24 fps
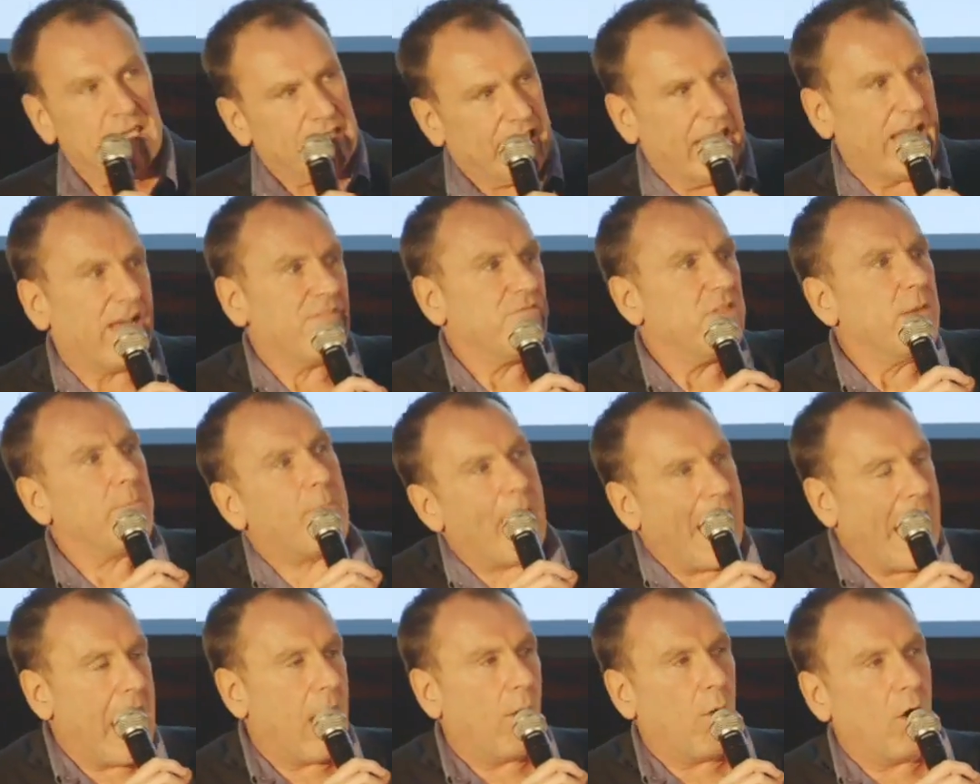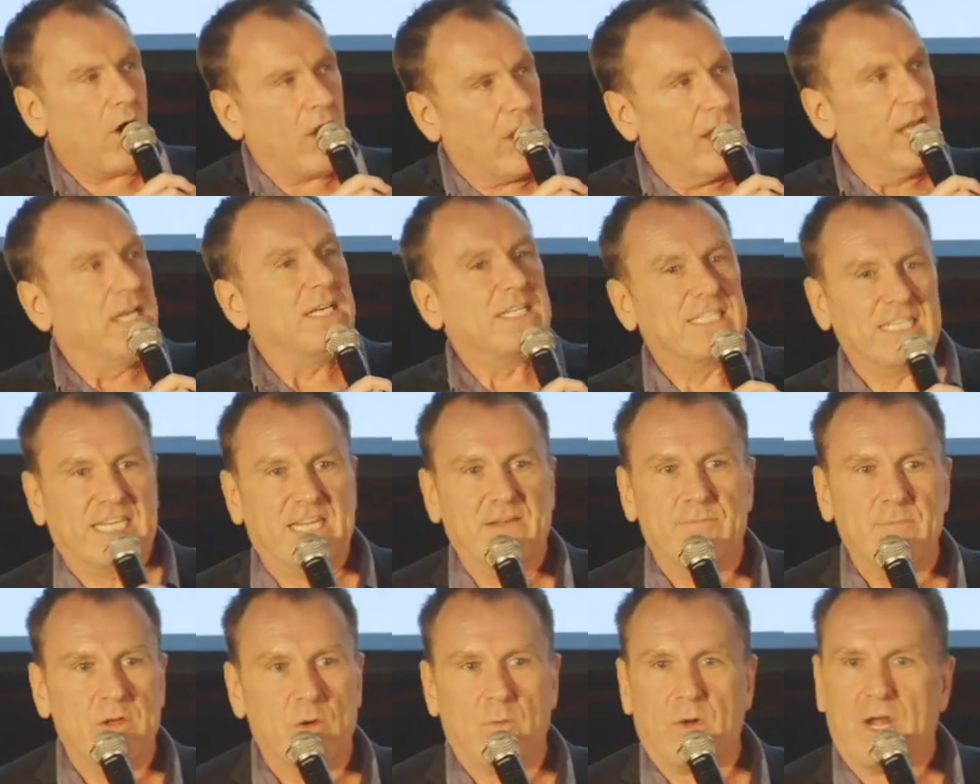They have the power to
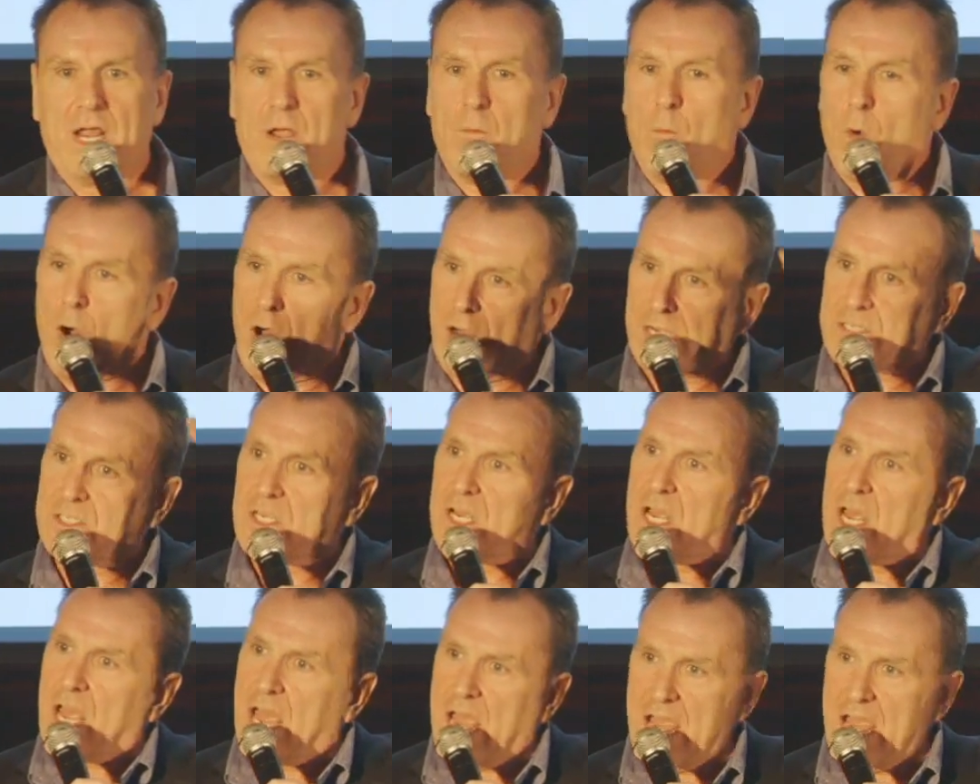give me what I want.